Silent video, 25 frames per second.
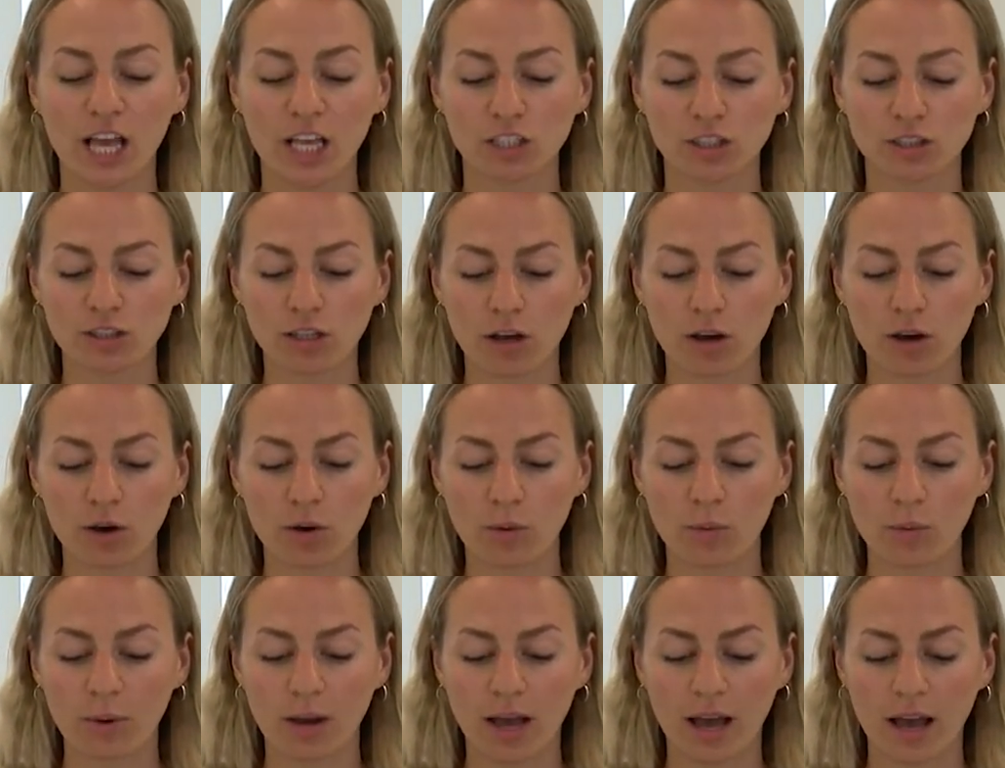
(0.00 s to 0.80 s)

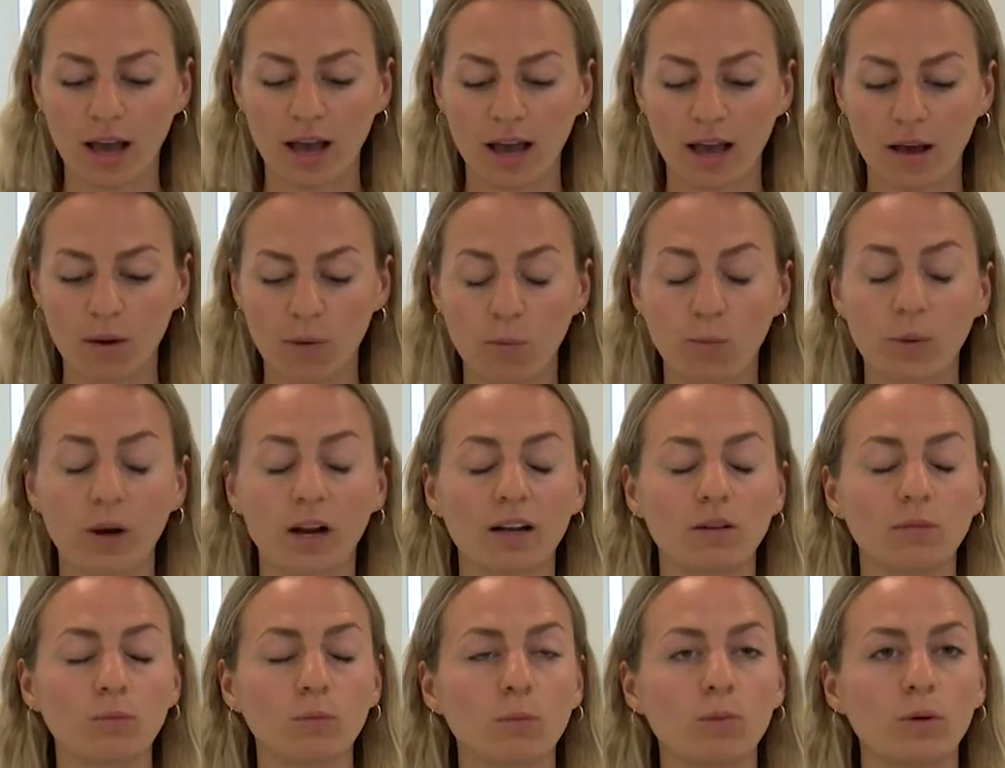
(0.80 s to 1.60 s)
So
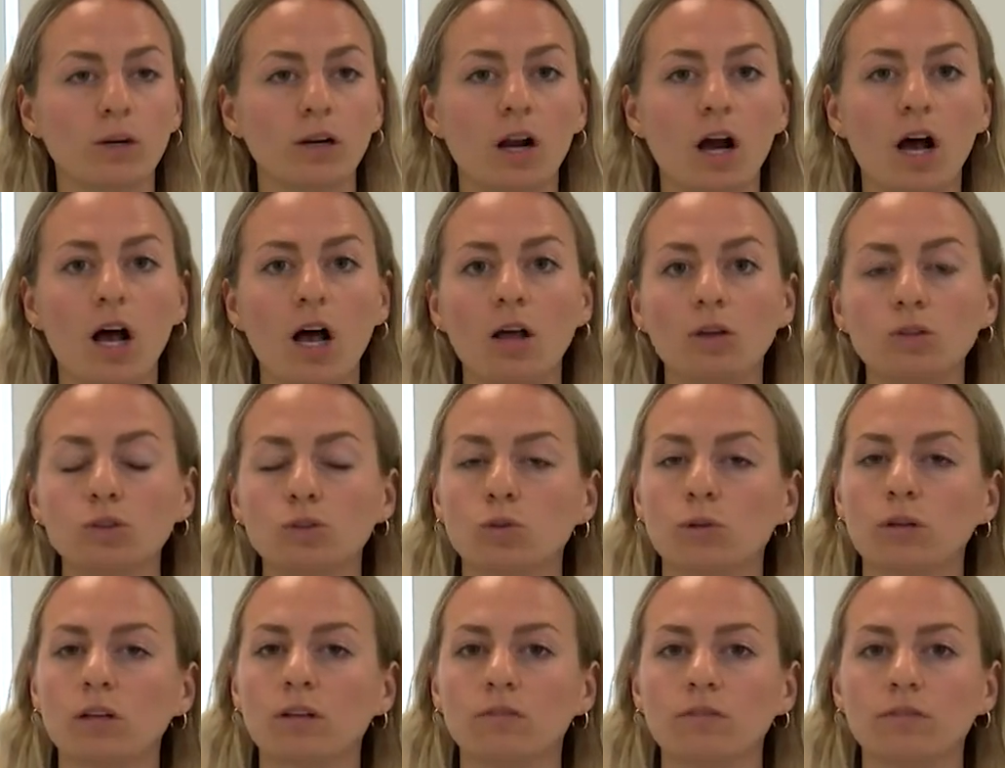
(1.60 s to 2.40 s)
we're all
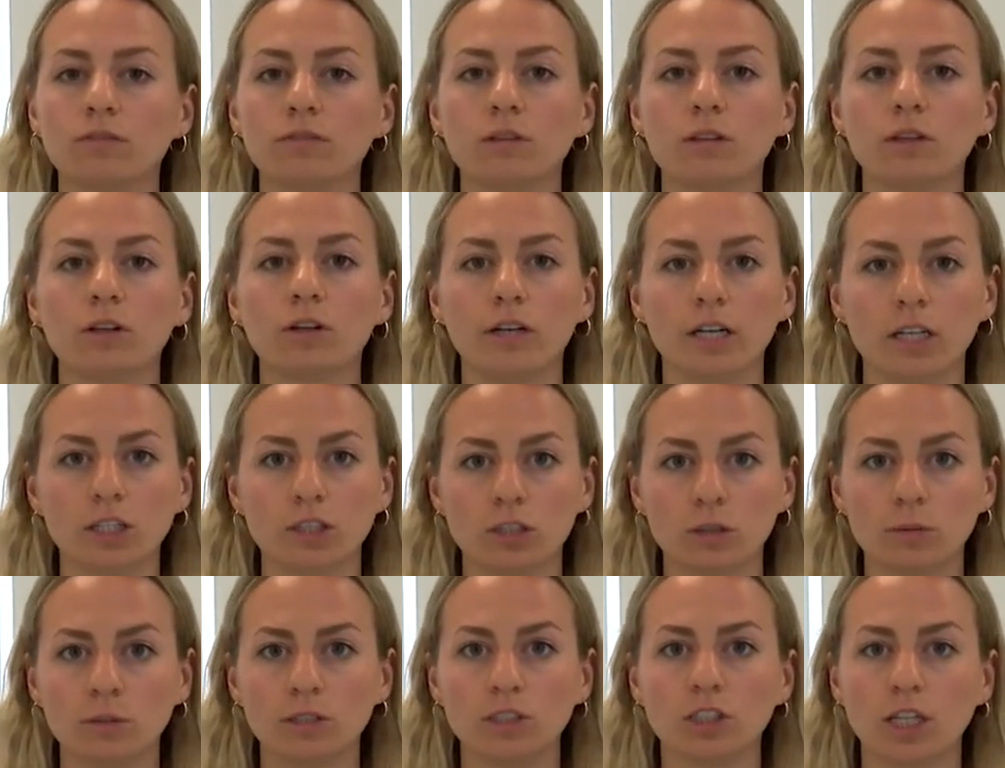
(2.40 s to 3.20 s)
sort of learning
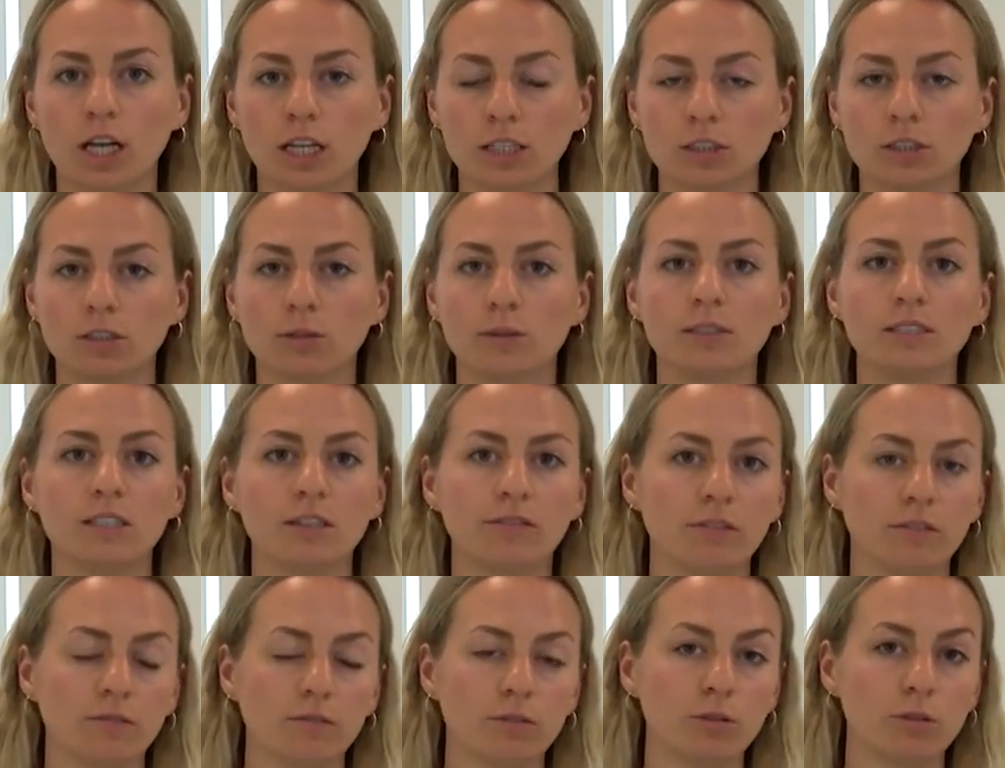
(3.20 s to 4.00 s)
to adjust to a
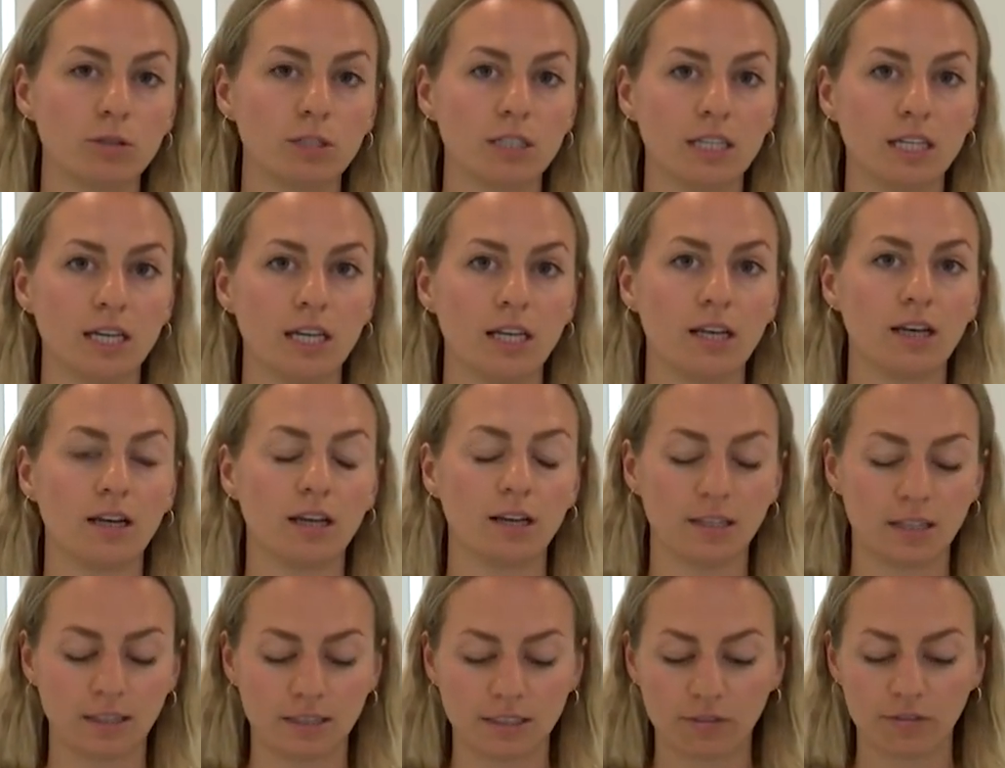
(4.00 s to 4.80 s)
different routine
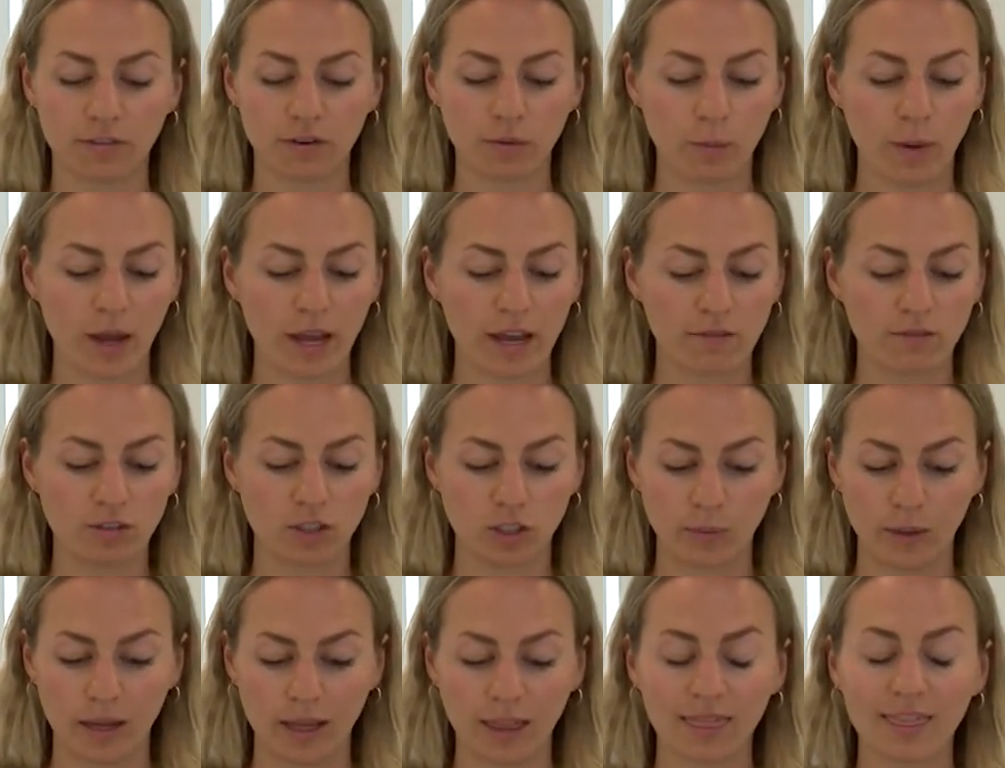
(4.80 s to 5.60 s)
and a different way of
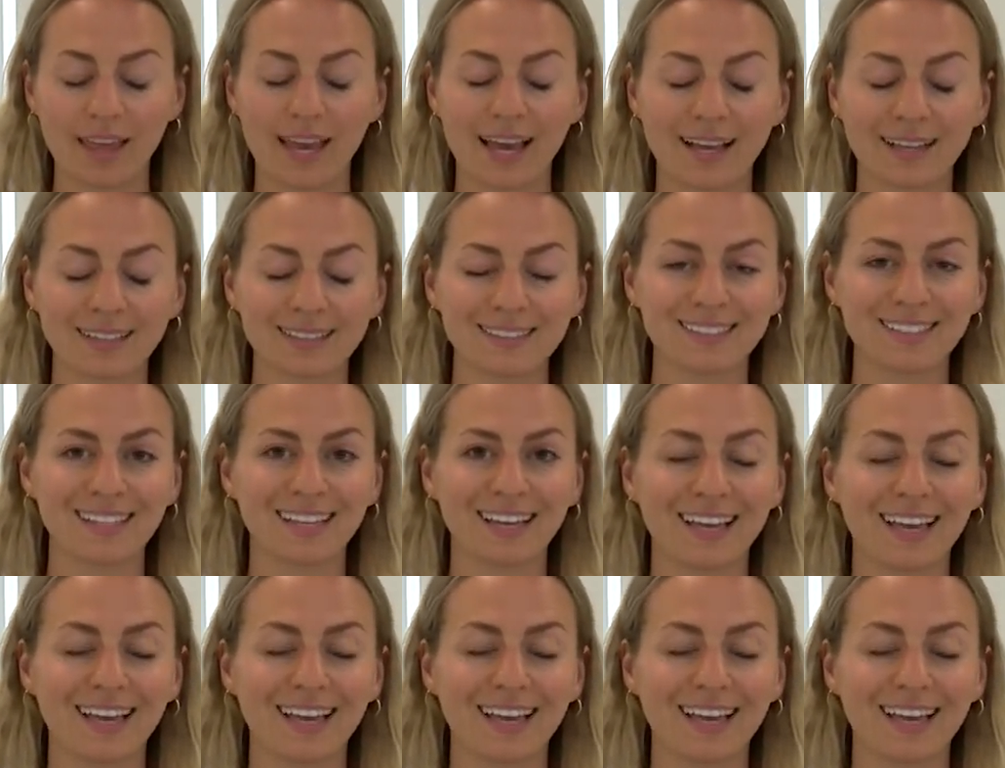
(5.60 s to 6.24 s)
doing things.